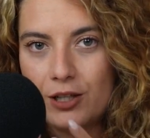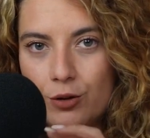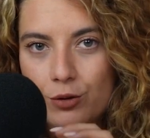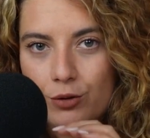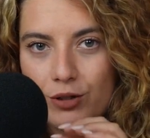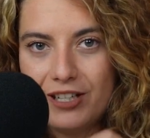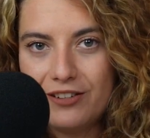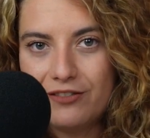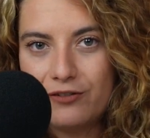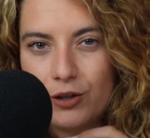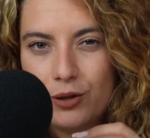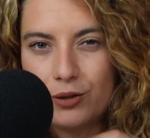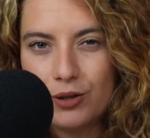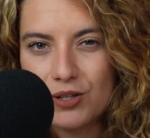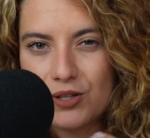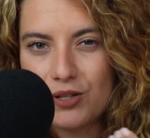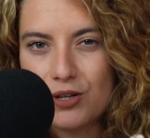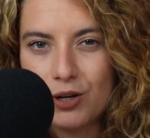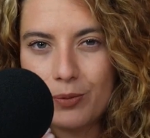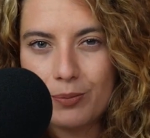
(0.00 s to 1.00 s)

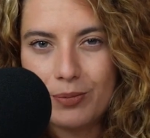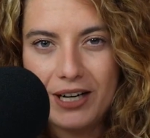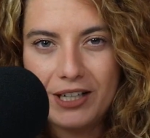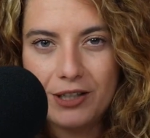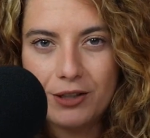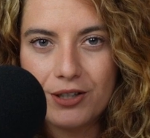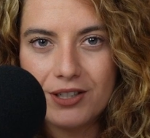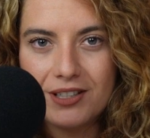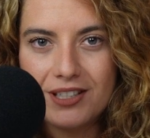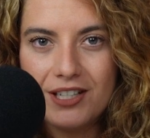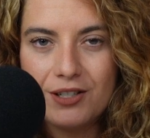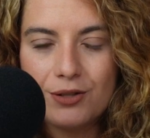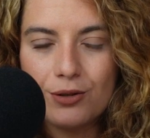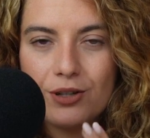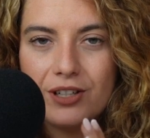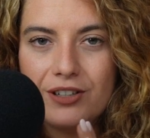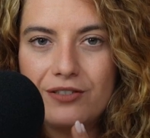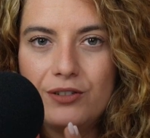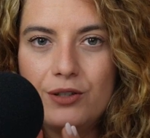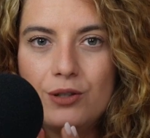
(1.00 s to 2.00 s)
refocus your priorities
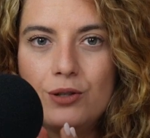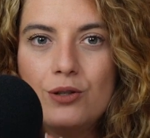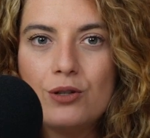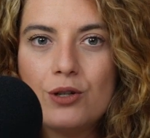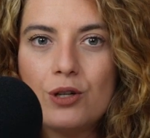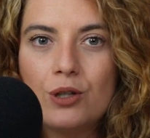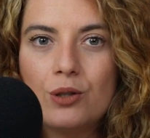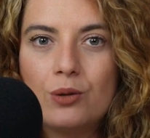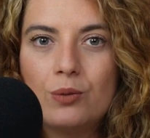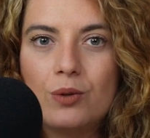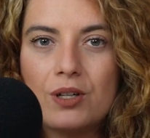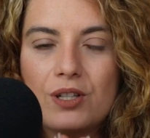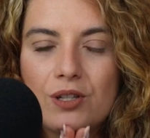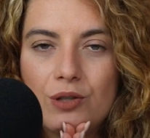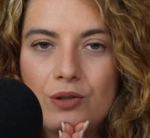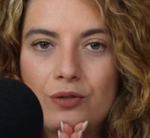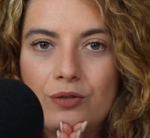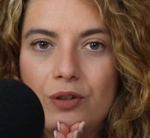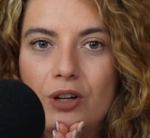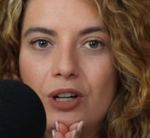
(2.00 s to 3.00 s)
or if you know what
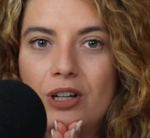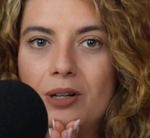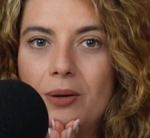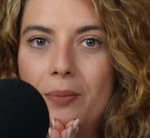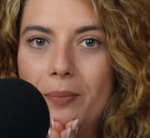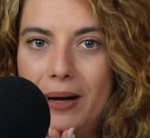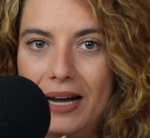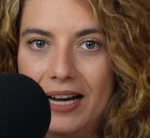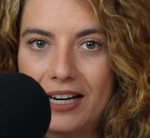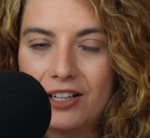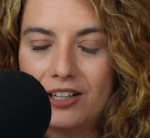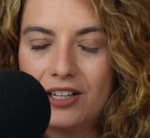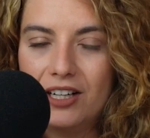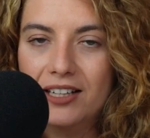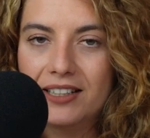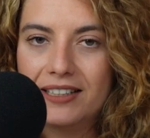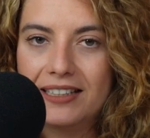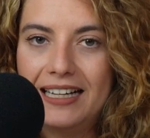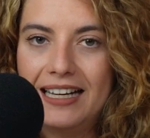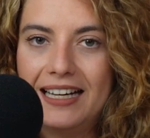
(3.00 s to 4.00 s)
to fall back on.